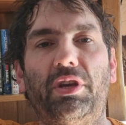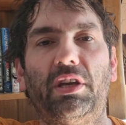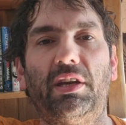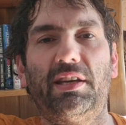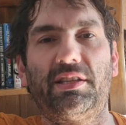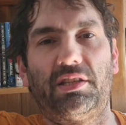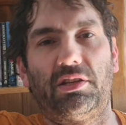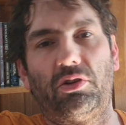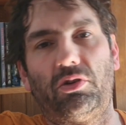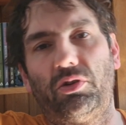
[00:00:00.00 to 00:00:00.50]

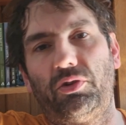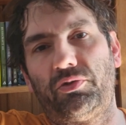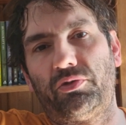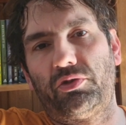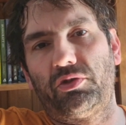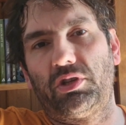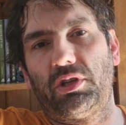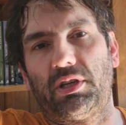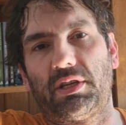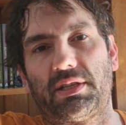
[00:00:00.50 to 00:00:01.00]
years in
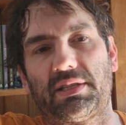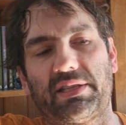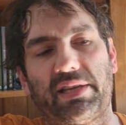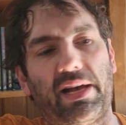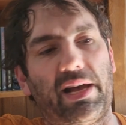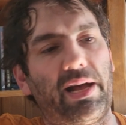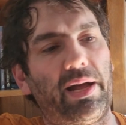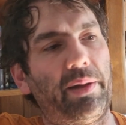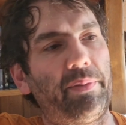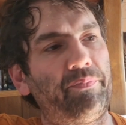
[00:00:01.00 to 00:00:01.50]
100 years'
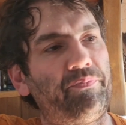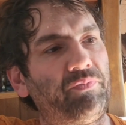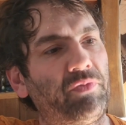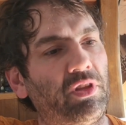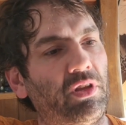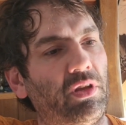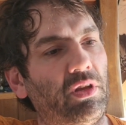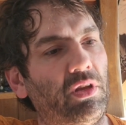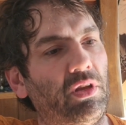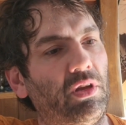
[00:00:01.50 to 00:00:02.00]
time,
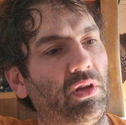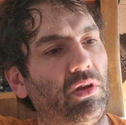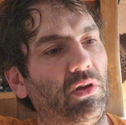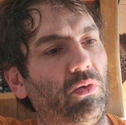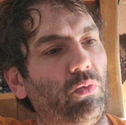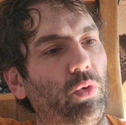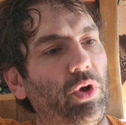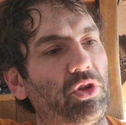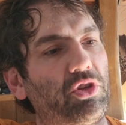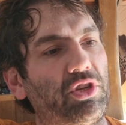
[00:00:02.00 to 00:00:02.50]

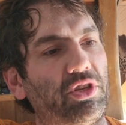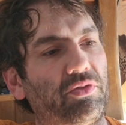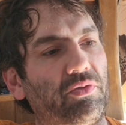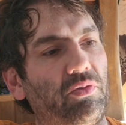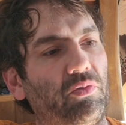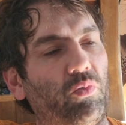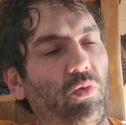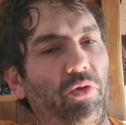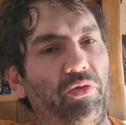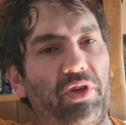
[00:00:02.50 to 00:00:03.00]
which is
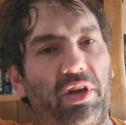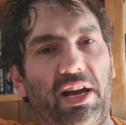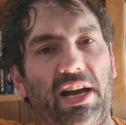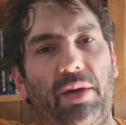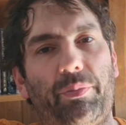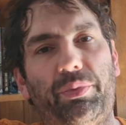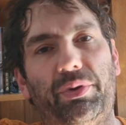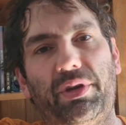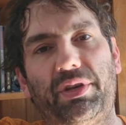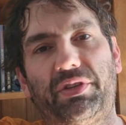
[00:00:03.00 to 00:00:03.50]
what the
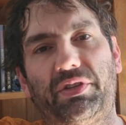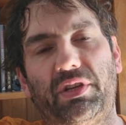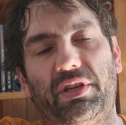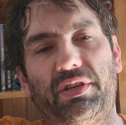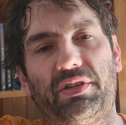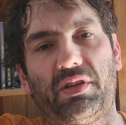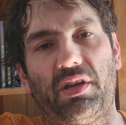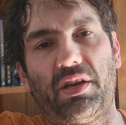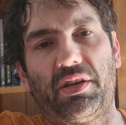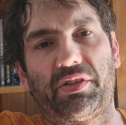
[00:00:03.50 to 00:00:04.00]

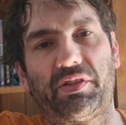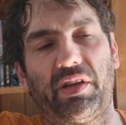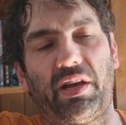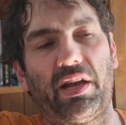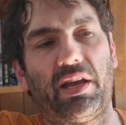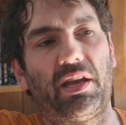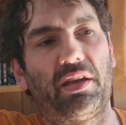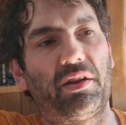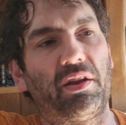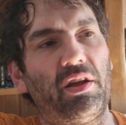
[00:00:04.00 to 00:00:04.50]
IPCC is
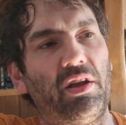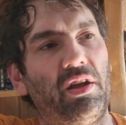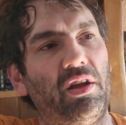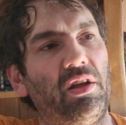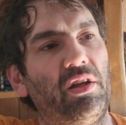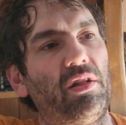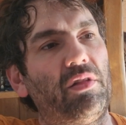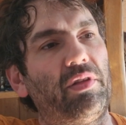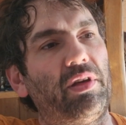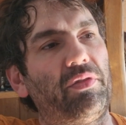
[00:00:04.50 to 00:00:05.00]
saying,
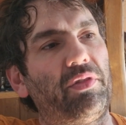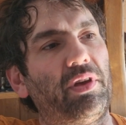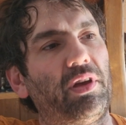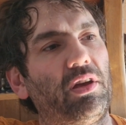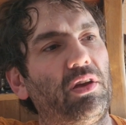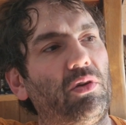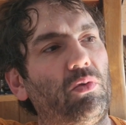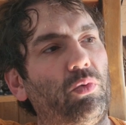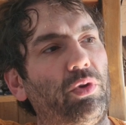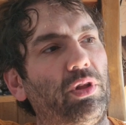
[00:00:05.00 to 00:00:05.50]

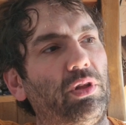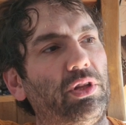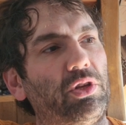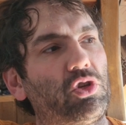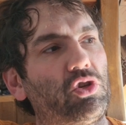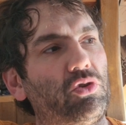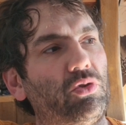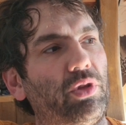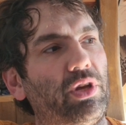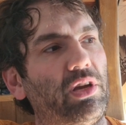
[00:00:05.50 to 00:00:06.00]
that we're
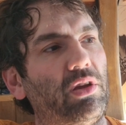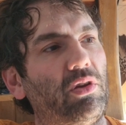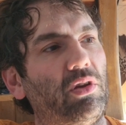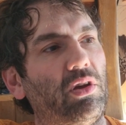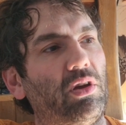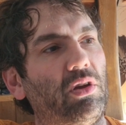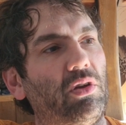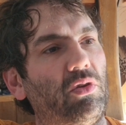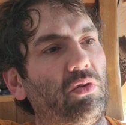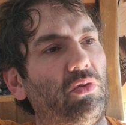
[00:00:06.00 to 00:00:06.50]
literally
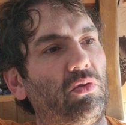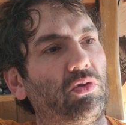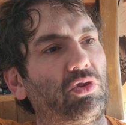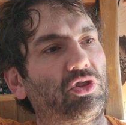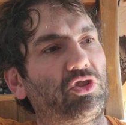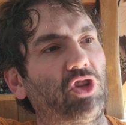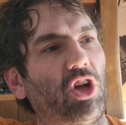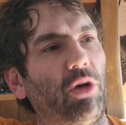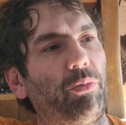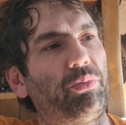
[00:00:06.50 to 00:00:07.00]

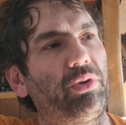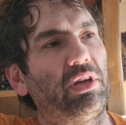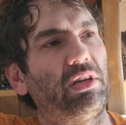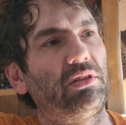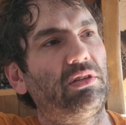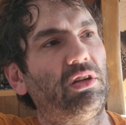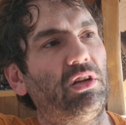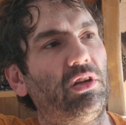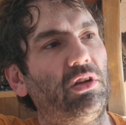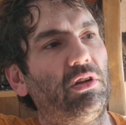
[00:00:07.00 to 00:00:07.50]

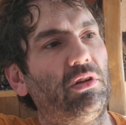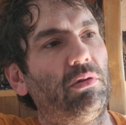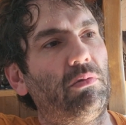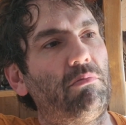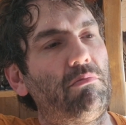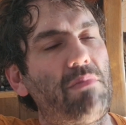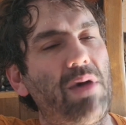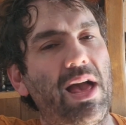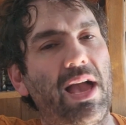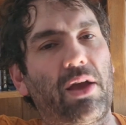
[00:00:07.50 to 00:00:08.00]
stopping
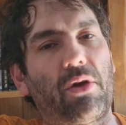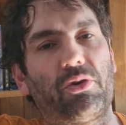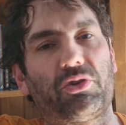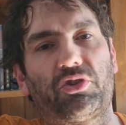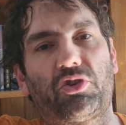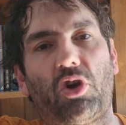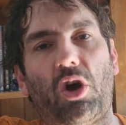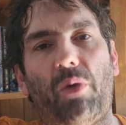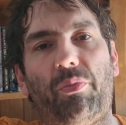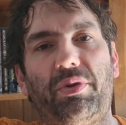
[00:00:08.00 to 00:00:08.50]

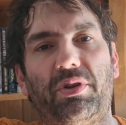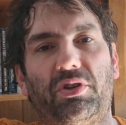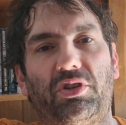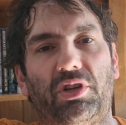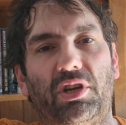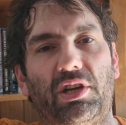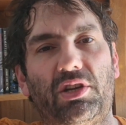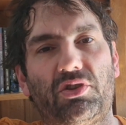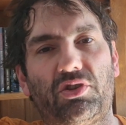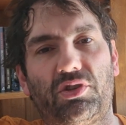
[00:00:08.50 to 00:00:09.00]
microscopic
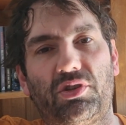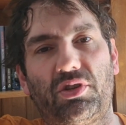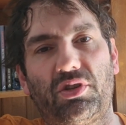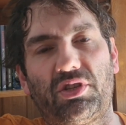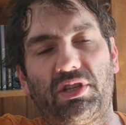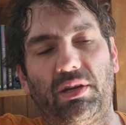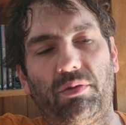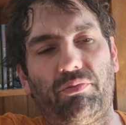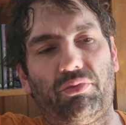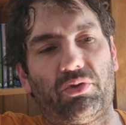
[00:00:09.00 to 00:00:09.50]
changes in
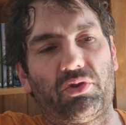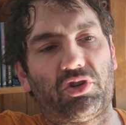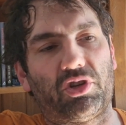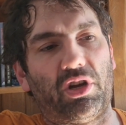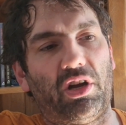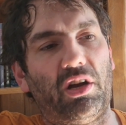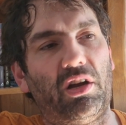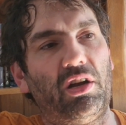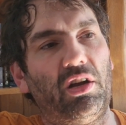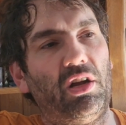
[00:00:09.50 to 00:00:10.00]

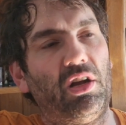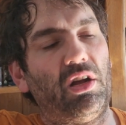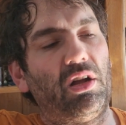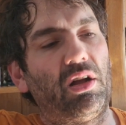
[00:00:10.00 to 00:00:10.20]
temperature